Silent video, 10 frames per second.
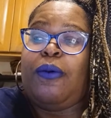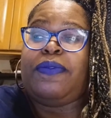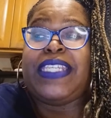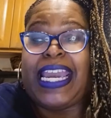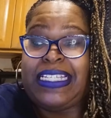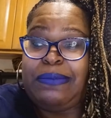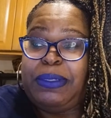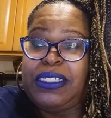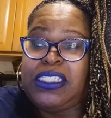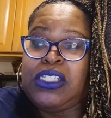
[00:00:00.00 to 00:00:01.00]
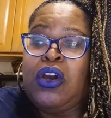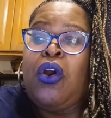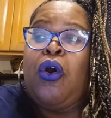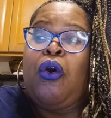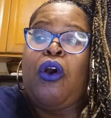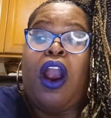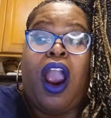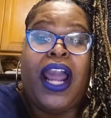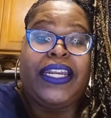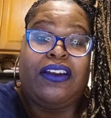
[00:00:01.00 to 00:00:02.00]
textbooks, or
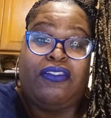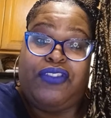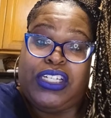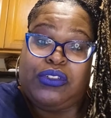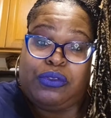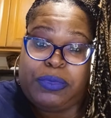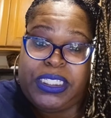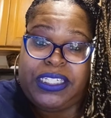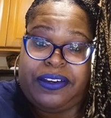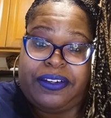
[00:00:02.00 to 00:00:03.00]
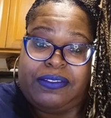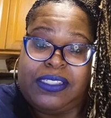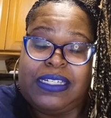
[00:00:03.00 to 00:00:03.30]
audio visual materials.